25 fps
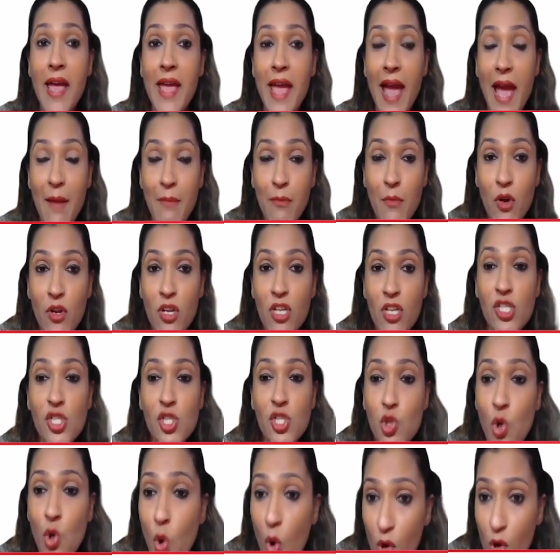I'm going to
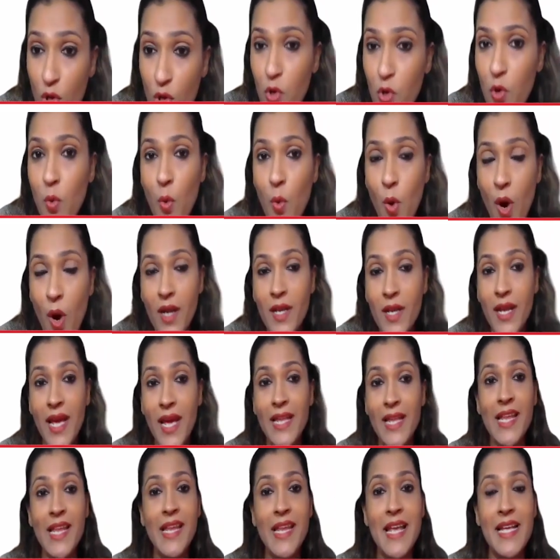show you what
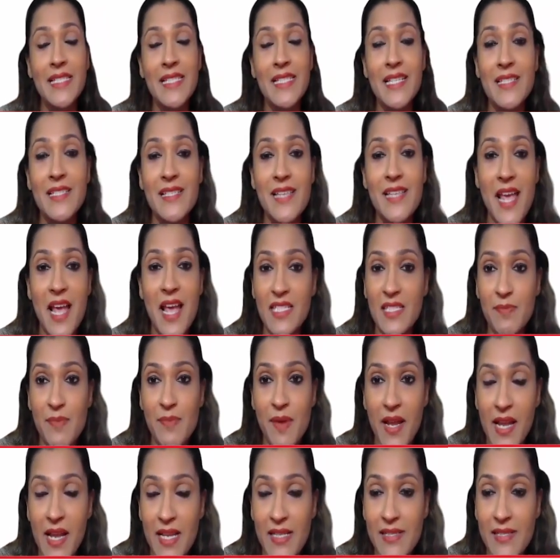an ACC
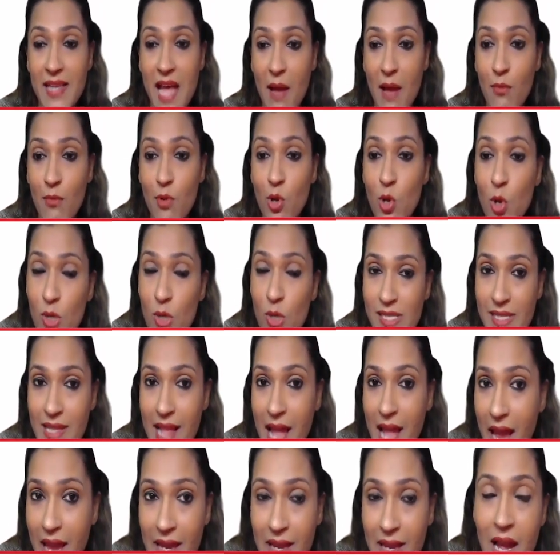SBL exam looks
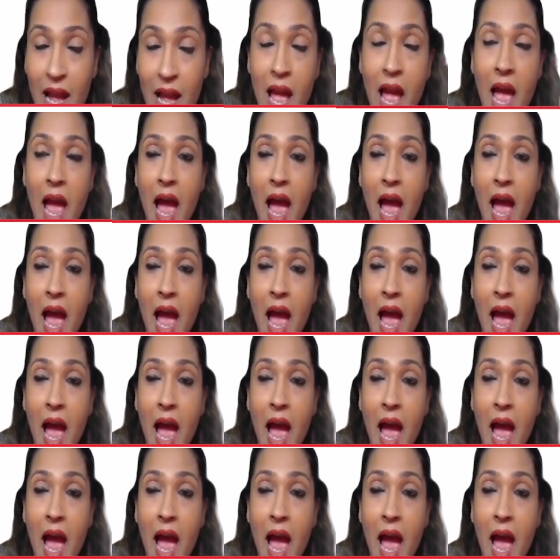like.